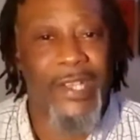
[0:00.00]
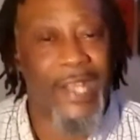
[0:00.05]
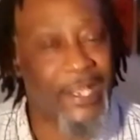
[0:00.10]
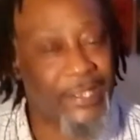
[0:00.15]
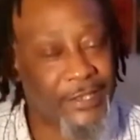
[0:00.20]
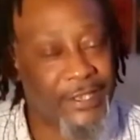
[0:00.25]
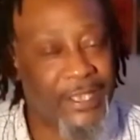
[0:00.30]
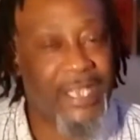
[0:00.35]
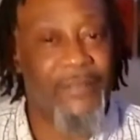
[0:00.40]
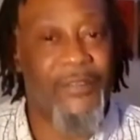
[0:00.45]

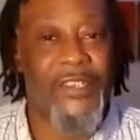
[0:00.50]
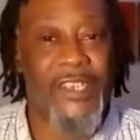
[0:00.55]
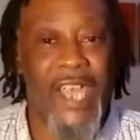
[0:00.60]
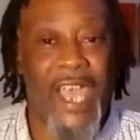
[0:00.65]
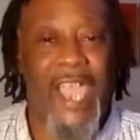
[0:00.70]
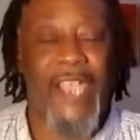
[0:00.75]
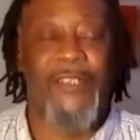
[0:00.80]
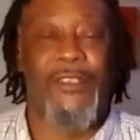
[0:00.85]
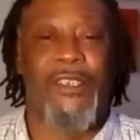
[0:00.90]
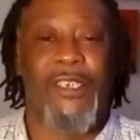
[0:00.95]
Steve is
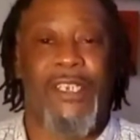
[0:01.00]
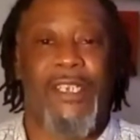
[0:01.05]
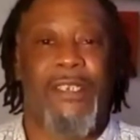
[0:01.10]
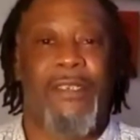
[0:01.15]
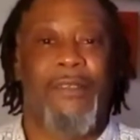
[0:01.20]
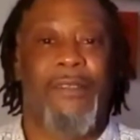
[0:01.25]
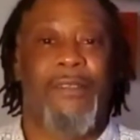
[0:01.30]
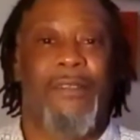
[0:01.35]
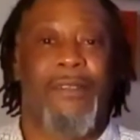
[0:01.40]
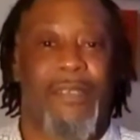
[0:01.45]

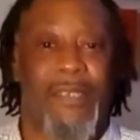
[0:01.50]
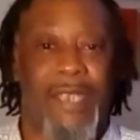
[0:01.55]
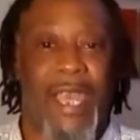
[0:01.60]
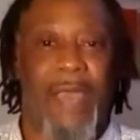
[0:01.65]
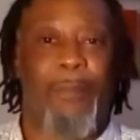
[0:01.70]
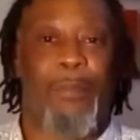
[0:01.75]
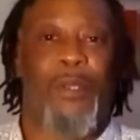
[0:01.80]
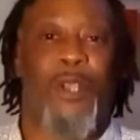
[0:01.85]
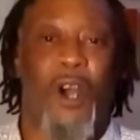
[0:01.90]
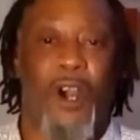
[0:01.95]
actually
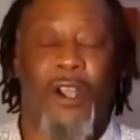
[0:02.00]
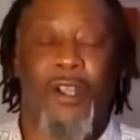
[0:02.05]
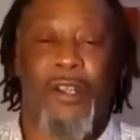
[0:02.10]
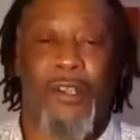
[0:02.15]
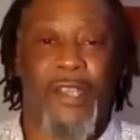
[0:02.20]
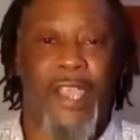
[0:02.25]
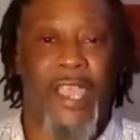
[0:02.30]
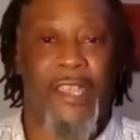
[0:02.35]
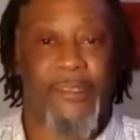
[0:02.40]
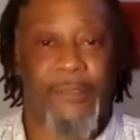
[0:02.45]
that
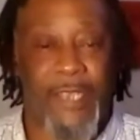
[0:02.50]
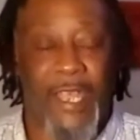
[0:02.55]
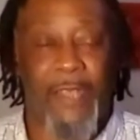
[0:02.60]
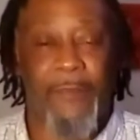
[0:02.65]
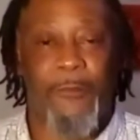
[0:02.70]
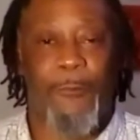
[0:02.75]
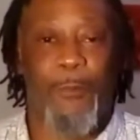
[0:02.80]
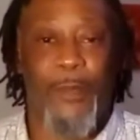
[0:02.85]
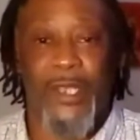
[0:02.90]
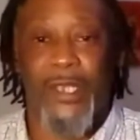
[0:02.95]
blogger
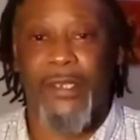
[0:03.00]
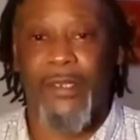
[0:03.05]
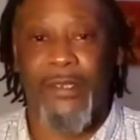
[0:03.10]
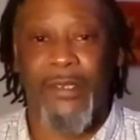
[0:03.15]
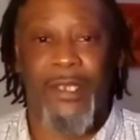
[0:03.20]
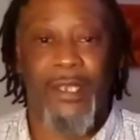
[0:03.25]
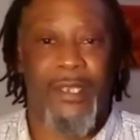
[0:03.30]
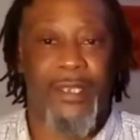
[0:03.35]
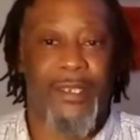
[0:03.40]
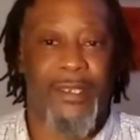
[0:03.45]
that's been
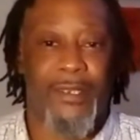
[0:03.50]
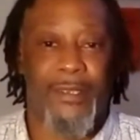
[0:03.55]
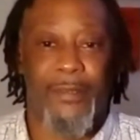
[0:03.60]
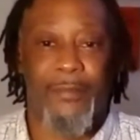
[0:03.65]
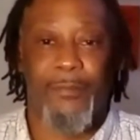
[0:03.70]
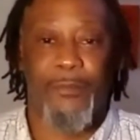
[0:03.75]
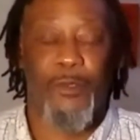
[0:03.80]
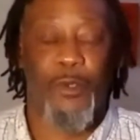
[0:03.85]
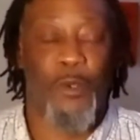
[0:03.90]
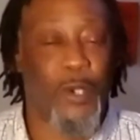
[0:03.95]

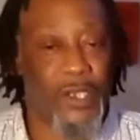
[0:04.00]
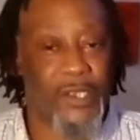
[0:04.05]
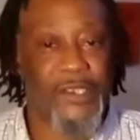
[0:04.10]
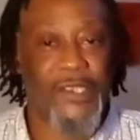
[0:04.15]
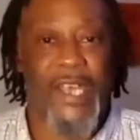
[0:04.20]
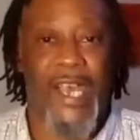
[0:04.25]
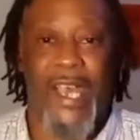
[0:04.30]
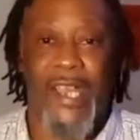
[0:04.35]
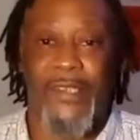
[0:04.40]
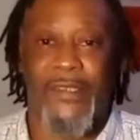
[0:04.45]

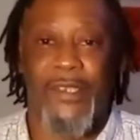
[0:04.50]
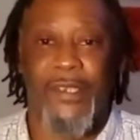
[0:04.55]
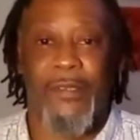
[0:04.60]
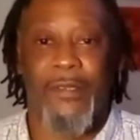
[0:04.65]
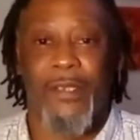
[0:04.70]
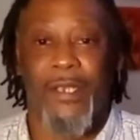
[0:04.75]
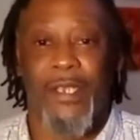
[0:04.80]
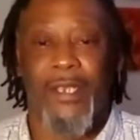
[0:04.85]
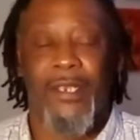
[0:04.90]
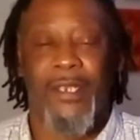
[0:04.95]

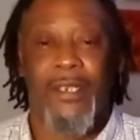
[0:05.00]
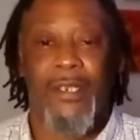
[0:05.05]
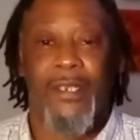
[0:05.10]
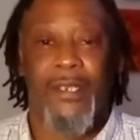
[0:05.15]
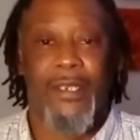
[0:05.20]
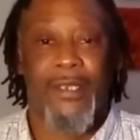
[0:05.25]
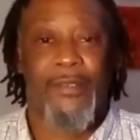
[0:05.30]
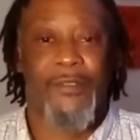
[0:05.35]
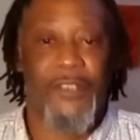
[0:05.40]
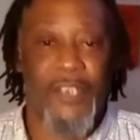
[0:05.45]
criticizing
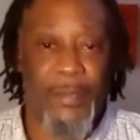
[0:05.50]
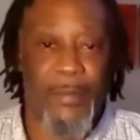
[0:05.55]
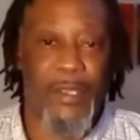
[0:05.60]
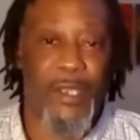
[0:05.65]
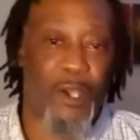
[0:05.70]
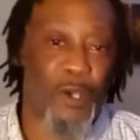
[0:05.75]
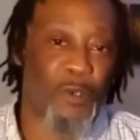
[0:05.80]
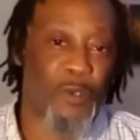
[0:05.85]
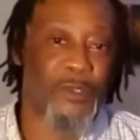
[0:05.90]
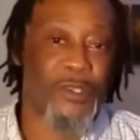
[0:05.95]

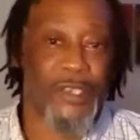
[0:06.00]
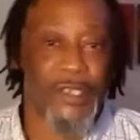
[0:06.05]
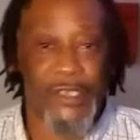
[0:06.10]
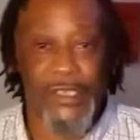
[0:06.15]
Jimmy Olsen